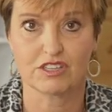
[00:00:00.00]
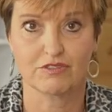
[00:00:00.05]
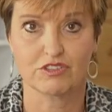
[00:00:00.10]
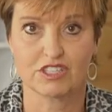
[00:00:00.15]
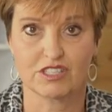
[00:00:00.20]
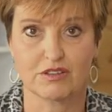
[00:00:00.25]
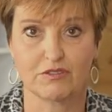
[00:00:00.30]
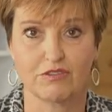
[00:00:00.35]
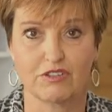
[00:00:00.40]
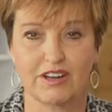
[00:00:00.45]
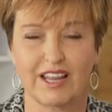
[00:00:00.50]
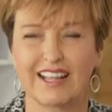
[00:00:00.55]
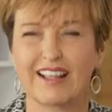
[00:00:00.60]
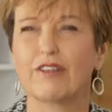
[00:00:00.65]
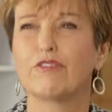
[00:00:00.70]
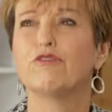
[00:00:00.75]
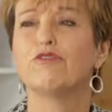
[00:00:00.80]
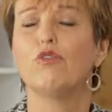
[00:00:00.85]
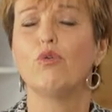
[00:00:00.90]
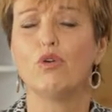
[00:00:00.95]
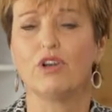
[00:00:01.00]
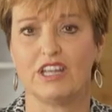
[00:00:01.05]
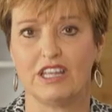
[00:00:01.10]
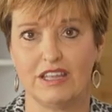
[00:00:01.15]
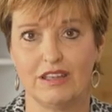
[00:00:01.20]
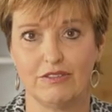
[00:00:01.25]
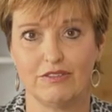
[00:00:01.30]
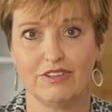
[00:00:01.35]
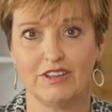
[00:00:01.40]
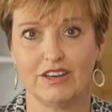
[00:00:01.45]
It was something like that, 40
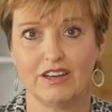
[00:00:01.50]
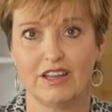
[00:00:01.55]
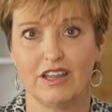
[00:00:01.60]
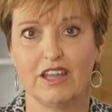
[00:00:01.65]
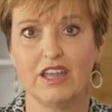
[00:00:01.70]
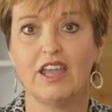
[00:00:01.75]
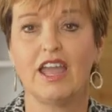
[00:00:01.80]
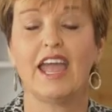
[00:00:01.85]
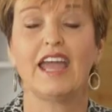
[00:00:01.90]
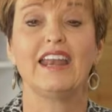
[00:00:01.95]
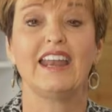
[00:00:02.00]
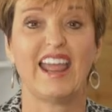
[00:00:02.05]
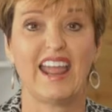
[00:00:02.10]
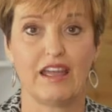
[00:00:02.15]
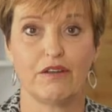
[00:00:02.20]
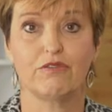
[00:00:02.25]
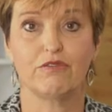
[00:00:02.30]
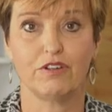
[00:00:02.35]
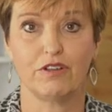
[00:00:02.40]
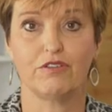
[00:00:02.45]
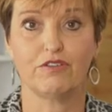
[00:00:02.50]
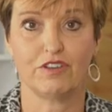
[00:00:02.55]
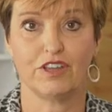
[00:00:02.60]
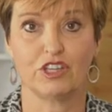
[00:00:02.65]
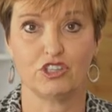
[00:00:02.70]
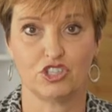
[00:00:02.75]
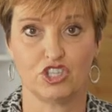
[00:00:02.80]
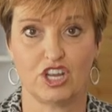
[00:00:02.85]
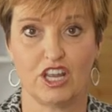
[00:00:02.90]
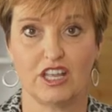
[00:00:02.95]
even. And
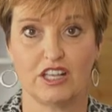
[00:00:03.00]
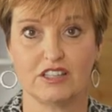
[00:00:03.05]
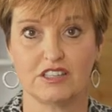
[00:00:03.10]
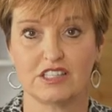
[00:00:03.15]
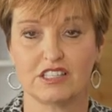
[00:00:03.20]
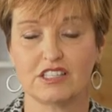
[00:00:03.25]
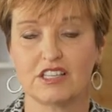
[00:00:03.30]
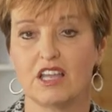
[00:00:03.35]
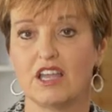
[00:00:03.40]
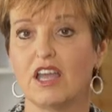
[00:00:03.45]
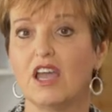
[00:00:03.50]
everything changed.